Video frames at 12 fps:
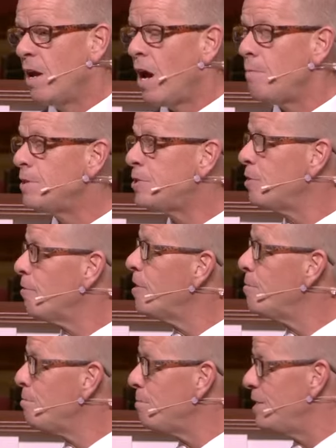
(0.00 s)
A
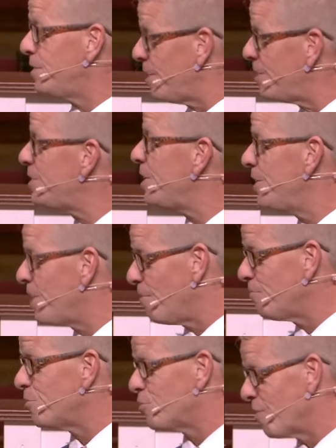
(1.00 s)
mysterium is easy
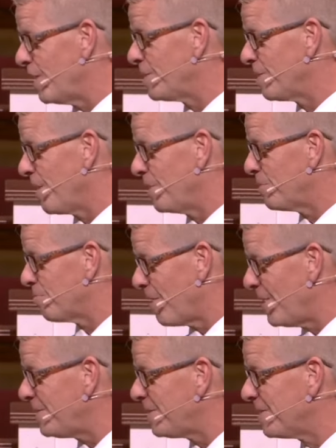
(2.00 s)
enough to translate,
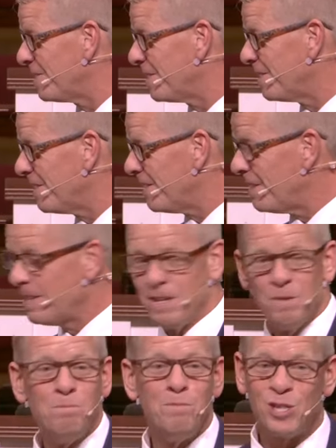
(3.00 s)
right?
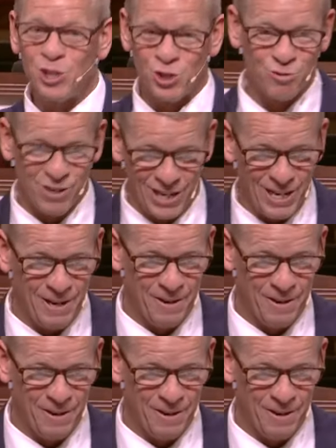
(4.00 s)
Mystery.